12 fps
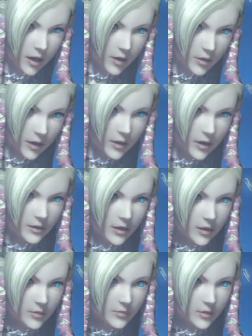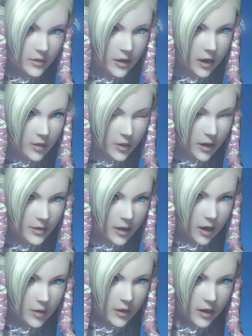two determining the scope of that
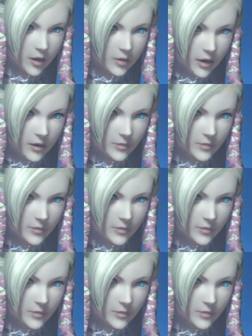influence.